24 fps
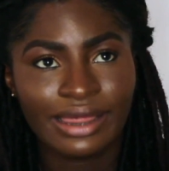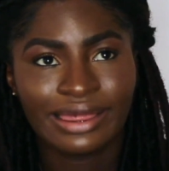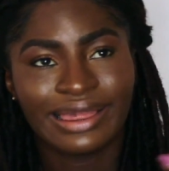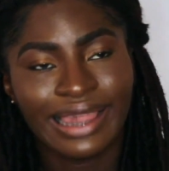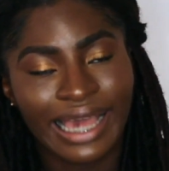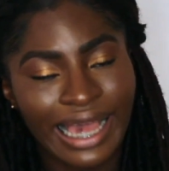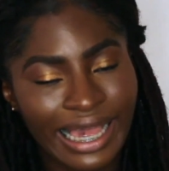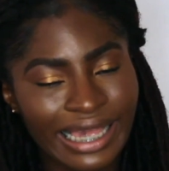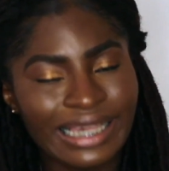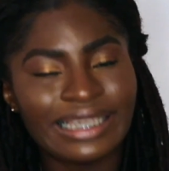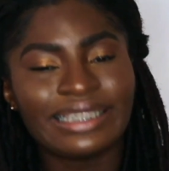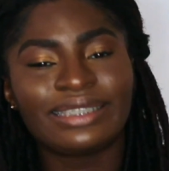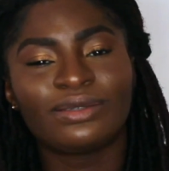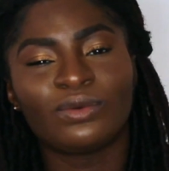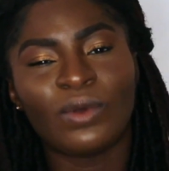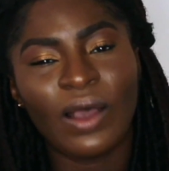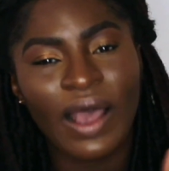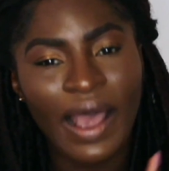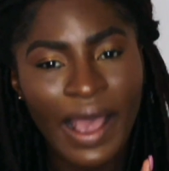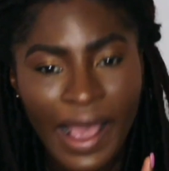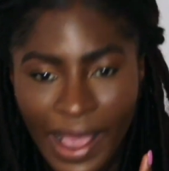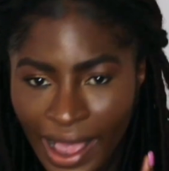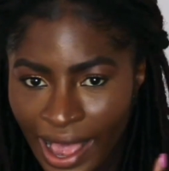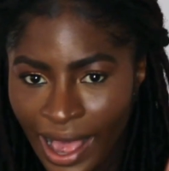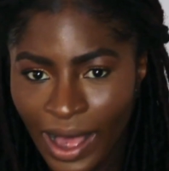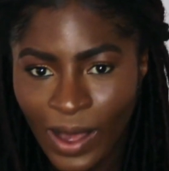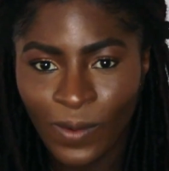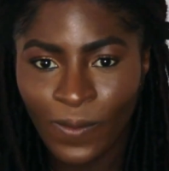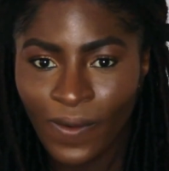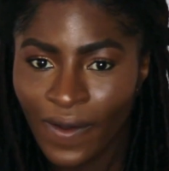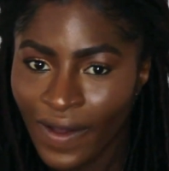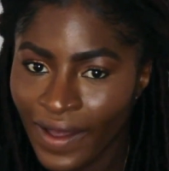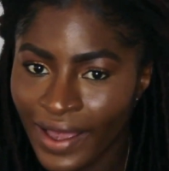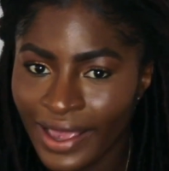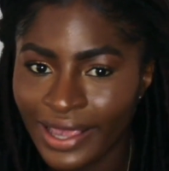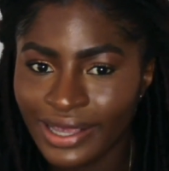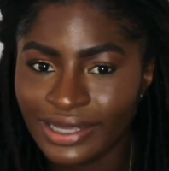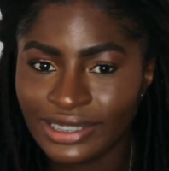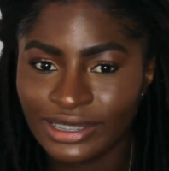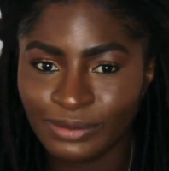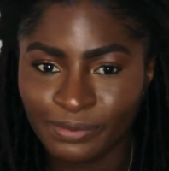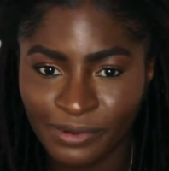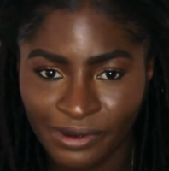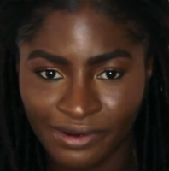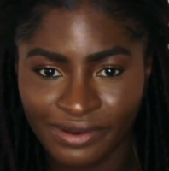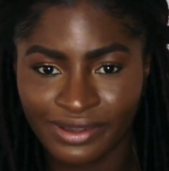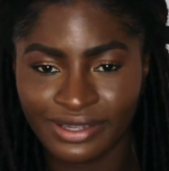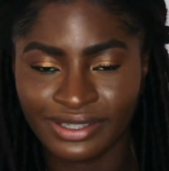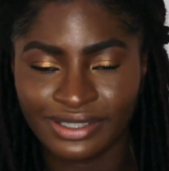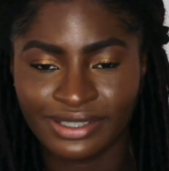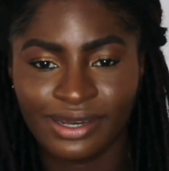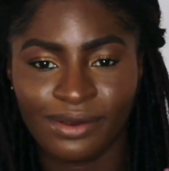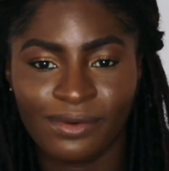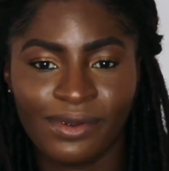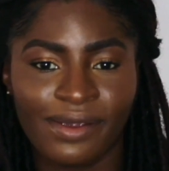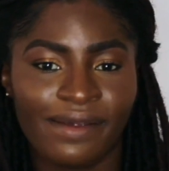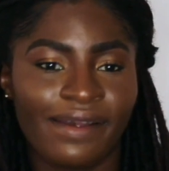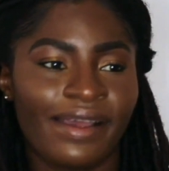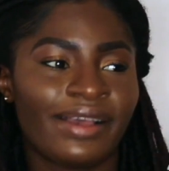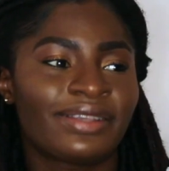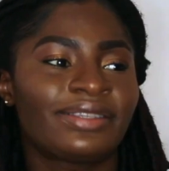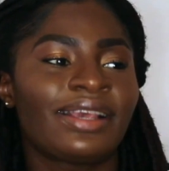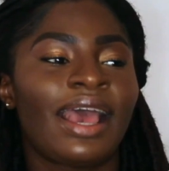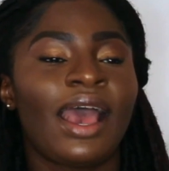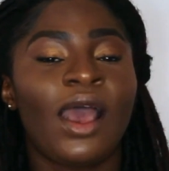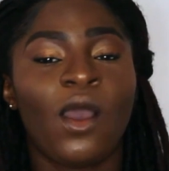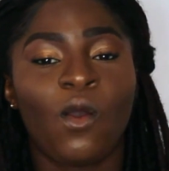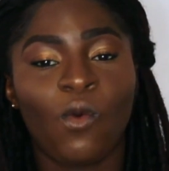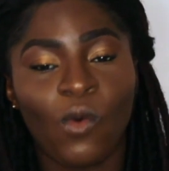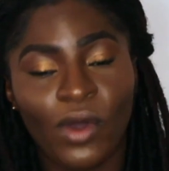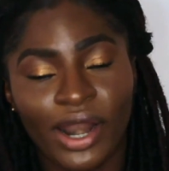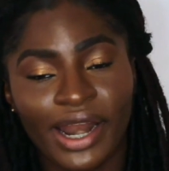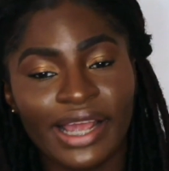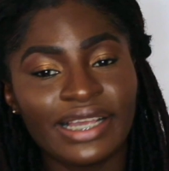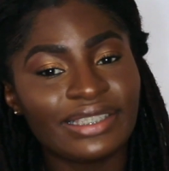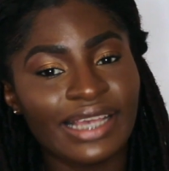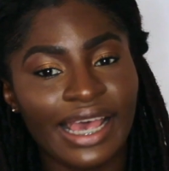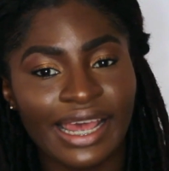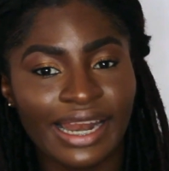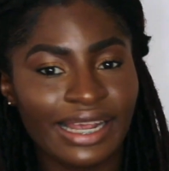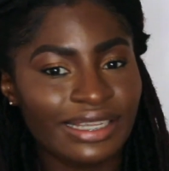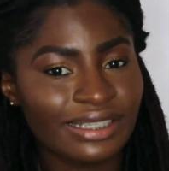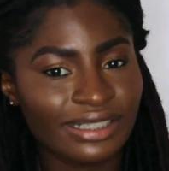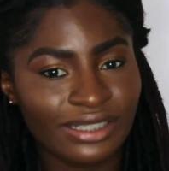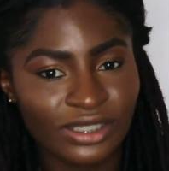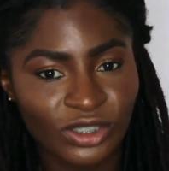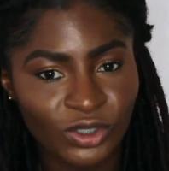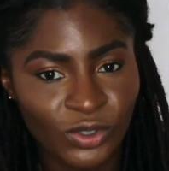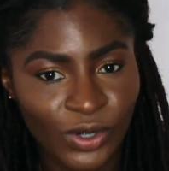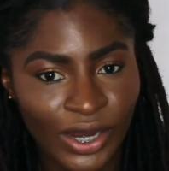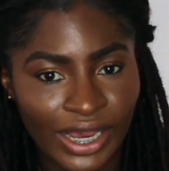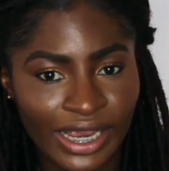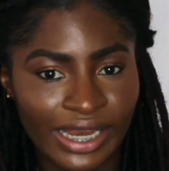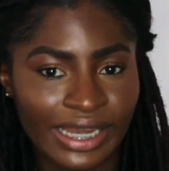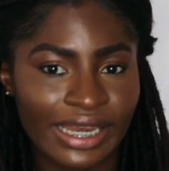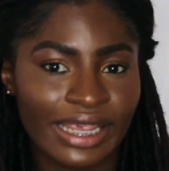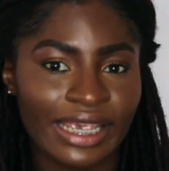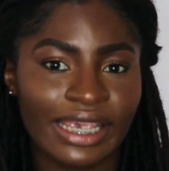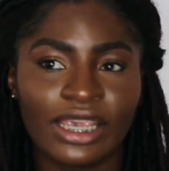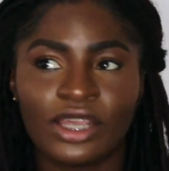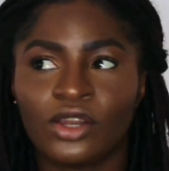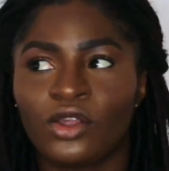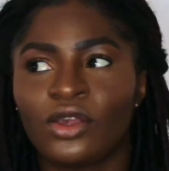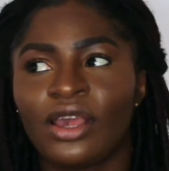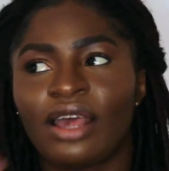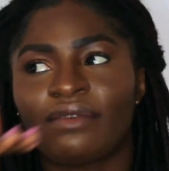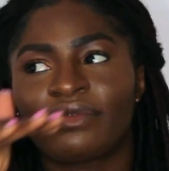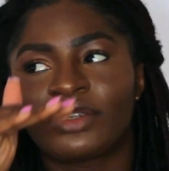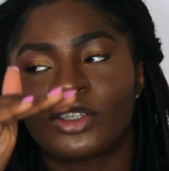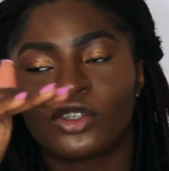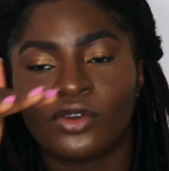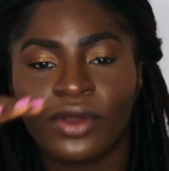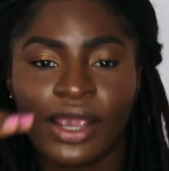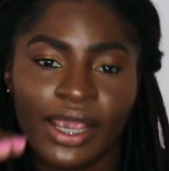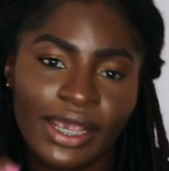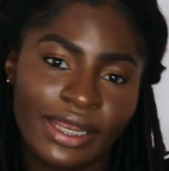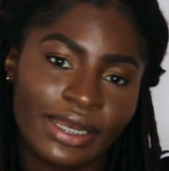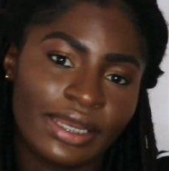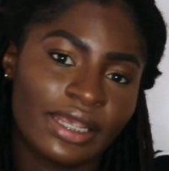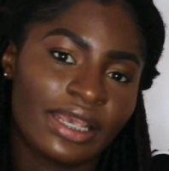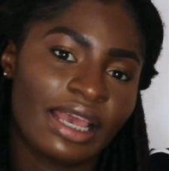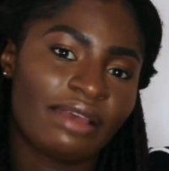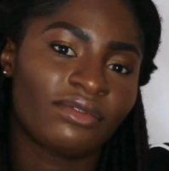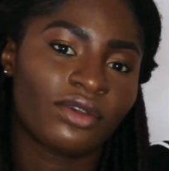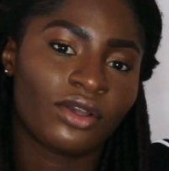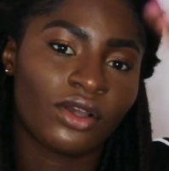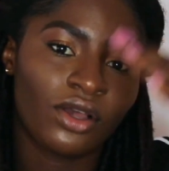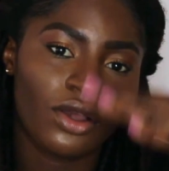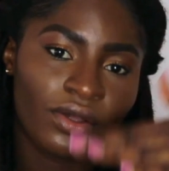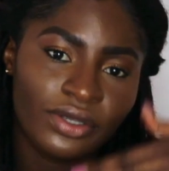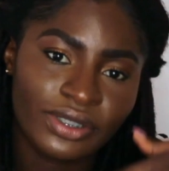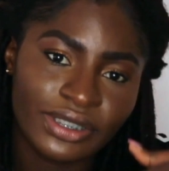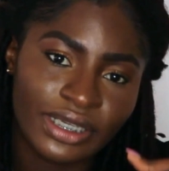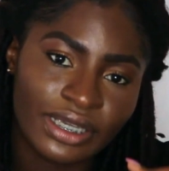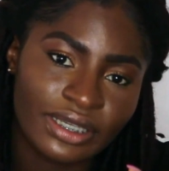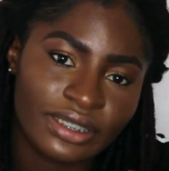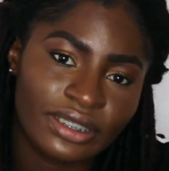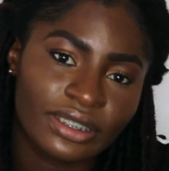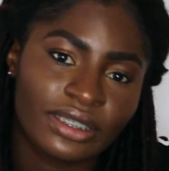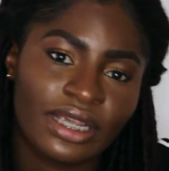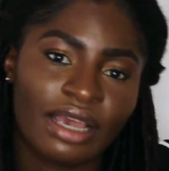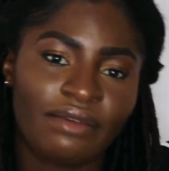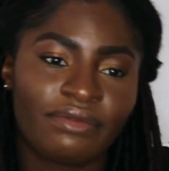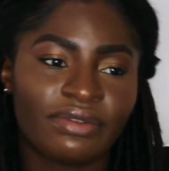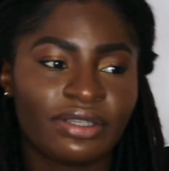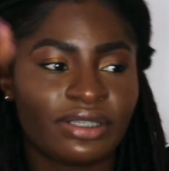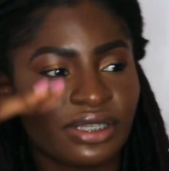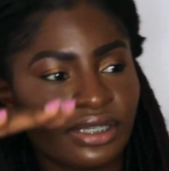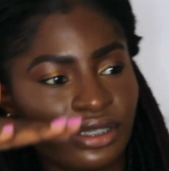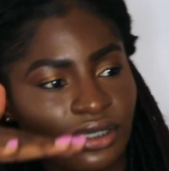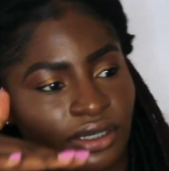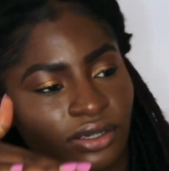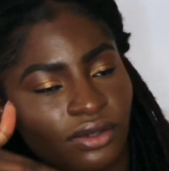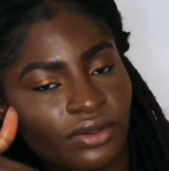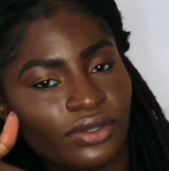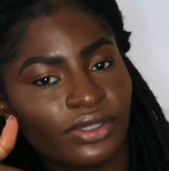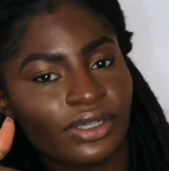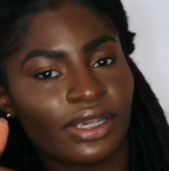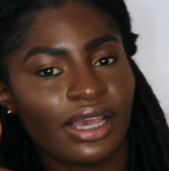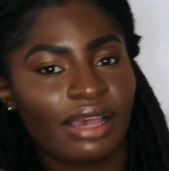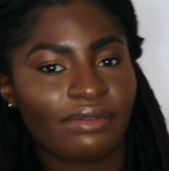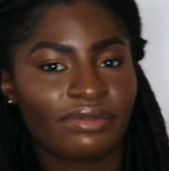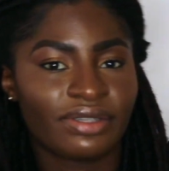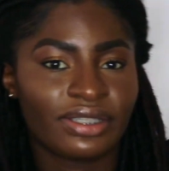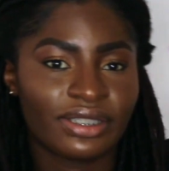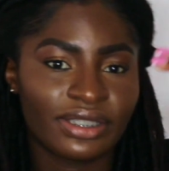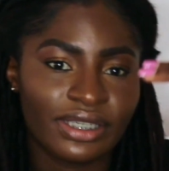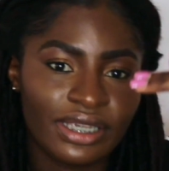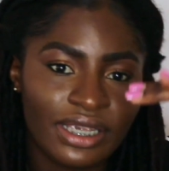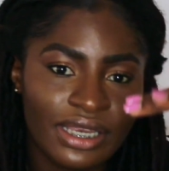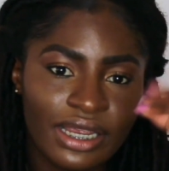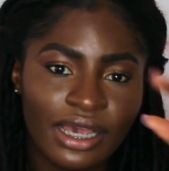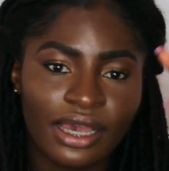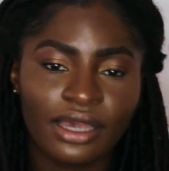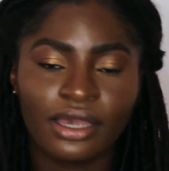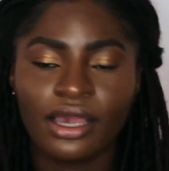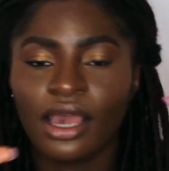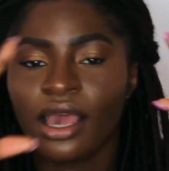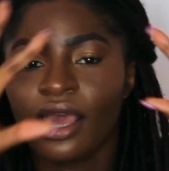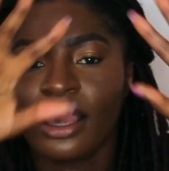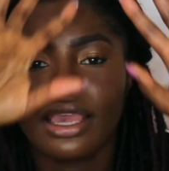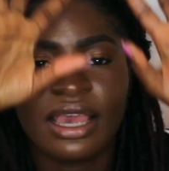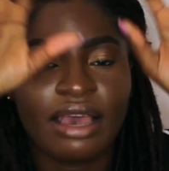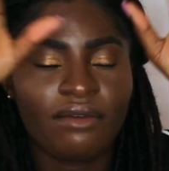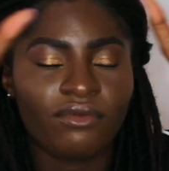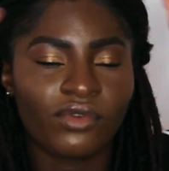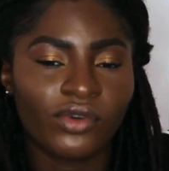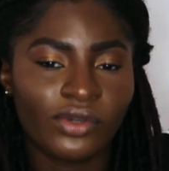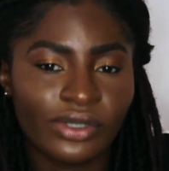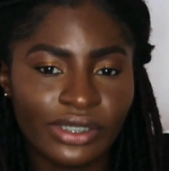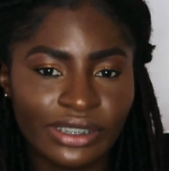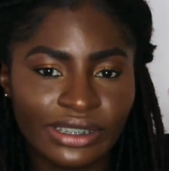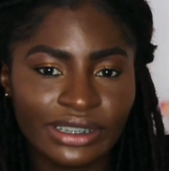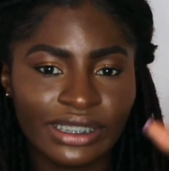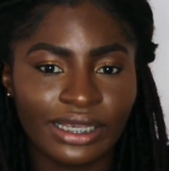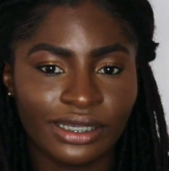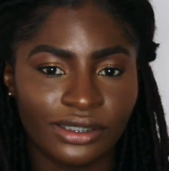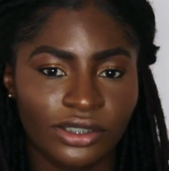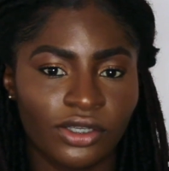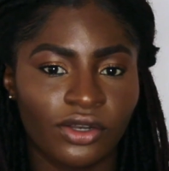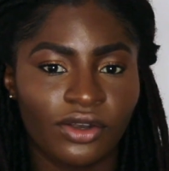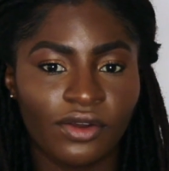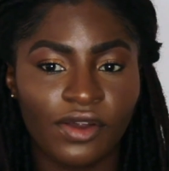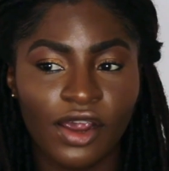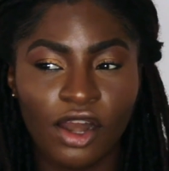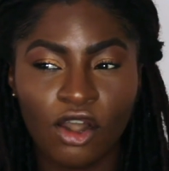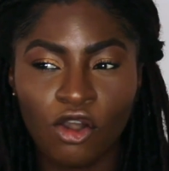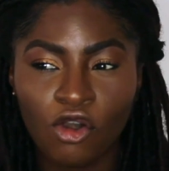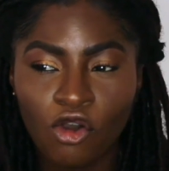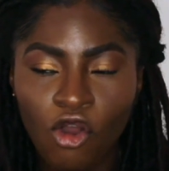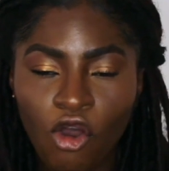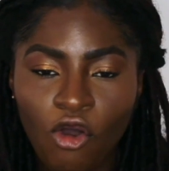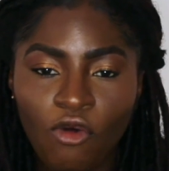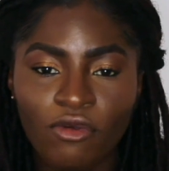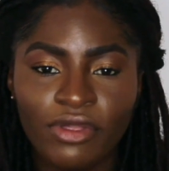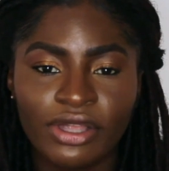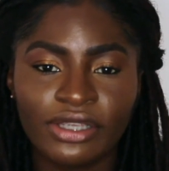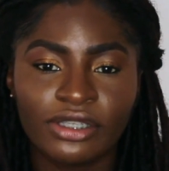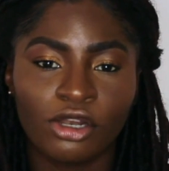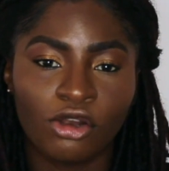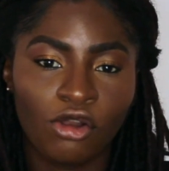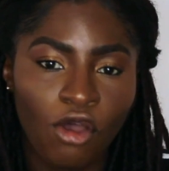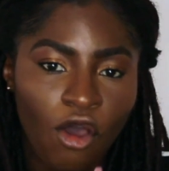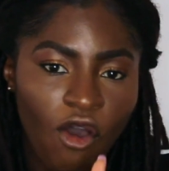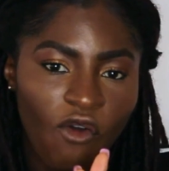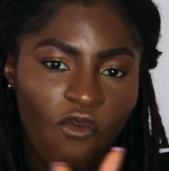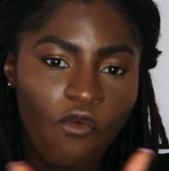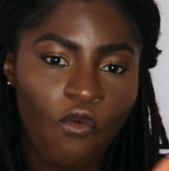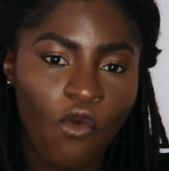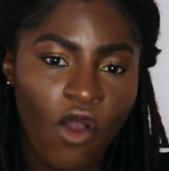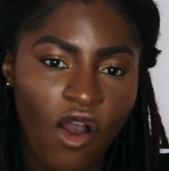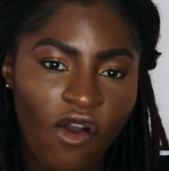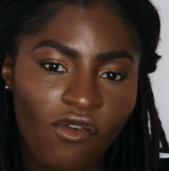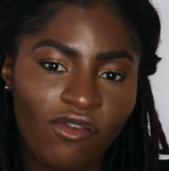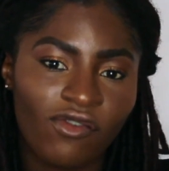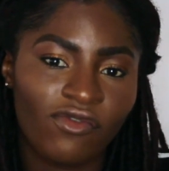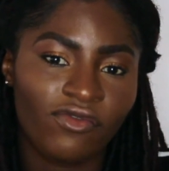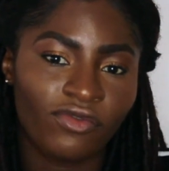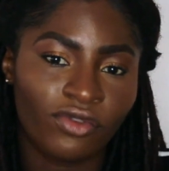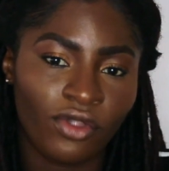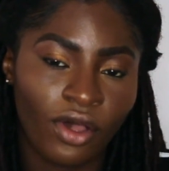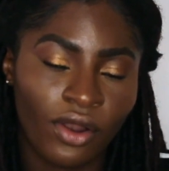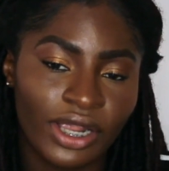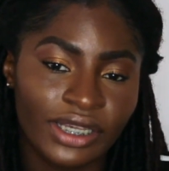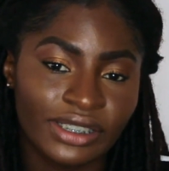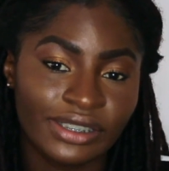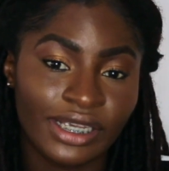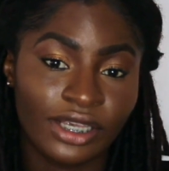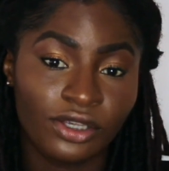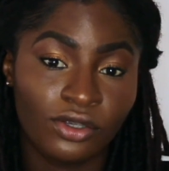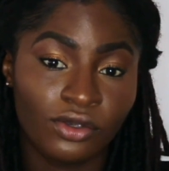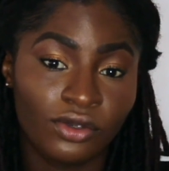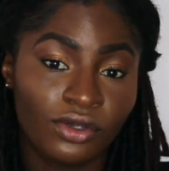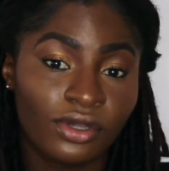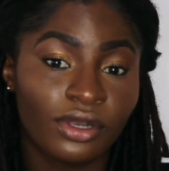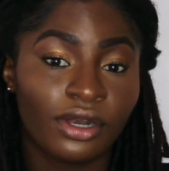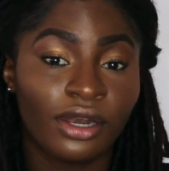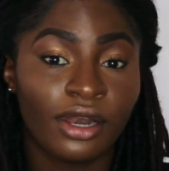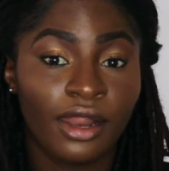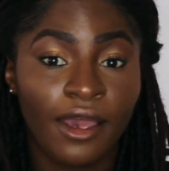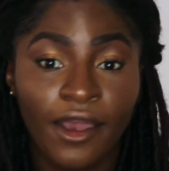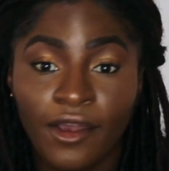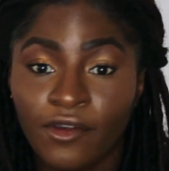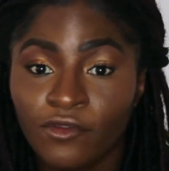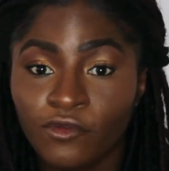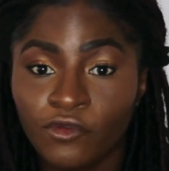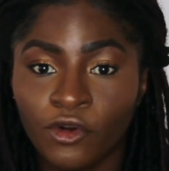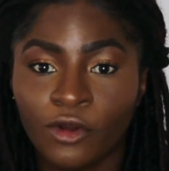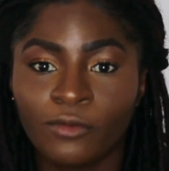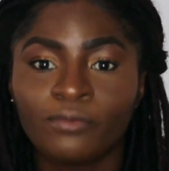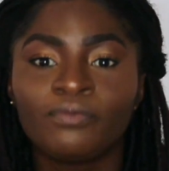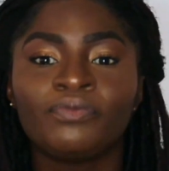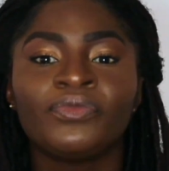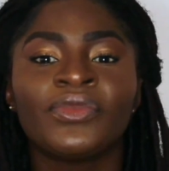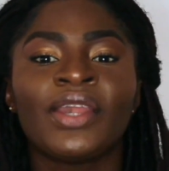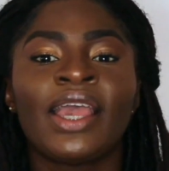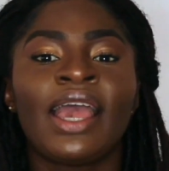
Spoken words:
That is how I experienced it. Whereas when I started as a trainee, you know, you have a trainee, you have a Cosec, and you have an assistant, you have a senior, you have all these things. So there's a lot of wealth of knowledge that you can learn from.